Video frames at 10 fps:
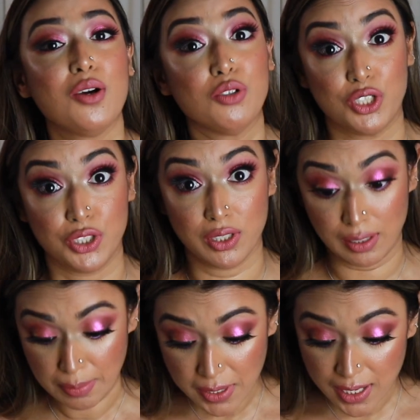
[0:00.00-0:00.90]
which is your
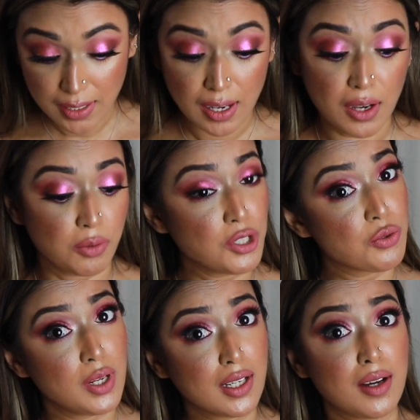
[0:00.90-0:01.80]
lipstick, which
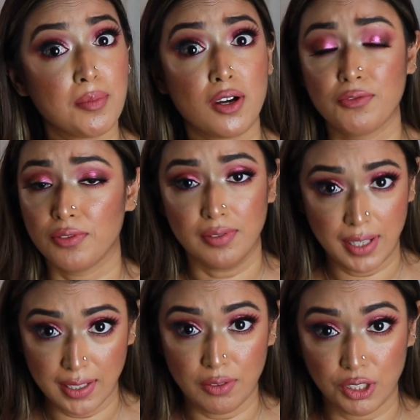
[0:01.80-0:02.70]
will come off
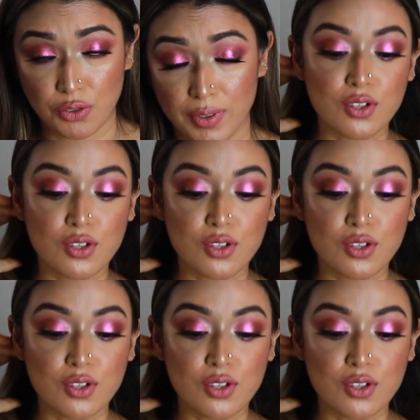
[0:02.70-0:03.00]
any which way.